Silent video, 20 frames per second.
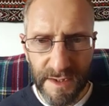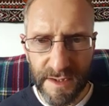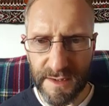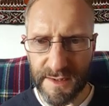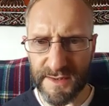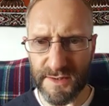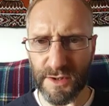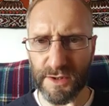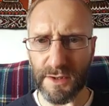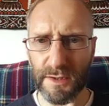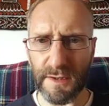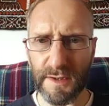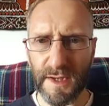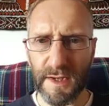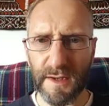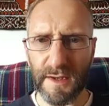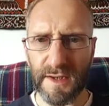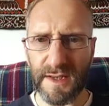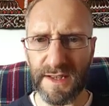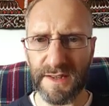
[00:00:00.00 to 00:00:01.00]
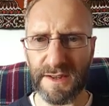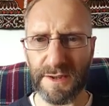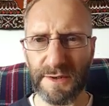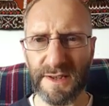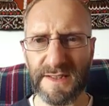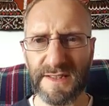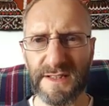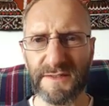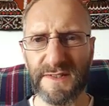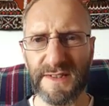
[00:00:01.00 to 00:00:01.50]
So in the
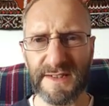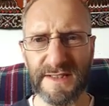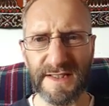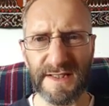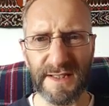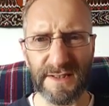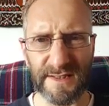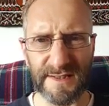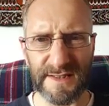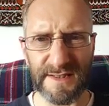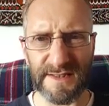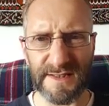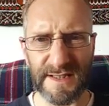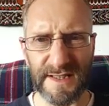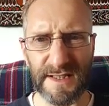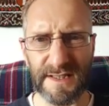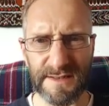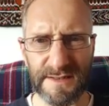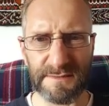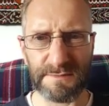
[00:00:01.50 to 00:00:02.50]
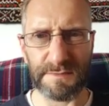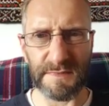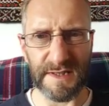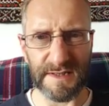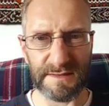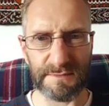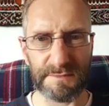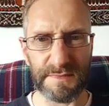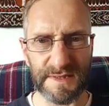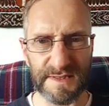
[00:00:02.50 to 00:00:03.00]
rest of this analysis,
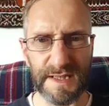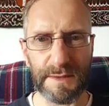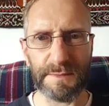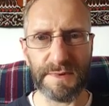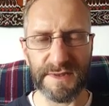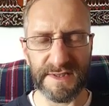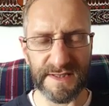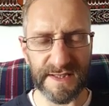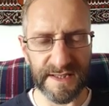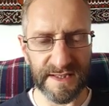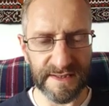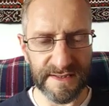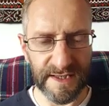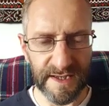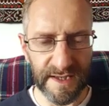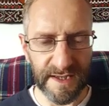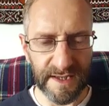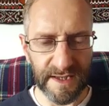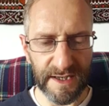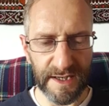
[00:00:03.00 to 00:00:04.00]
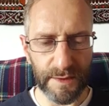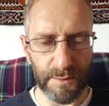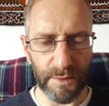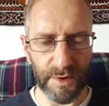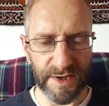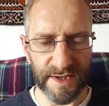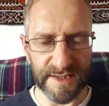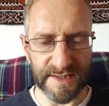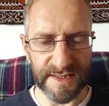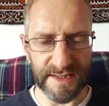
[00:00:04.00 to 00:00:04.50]
as I proceed,
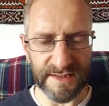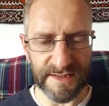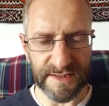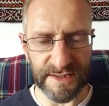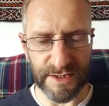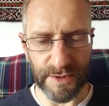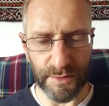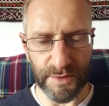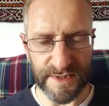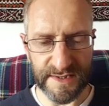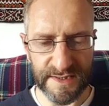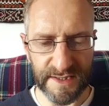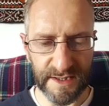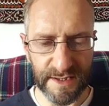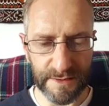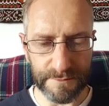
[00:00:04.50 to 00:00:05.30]
what I intend to do is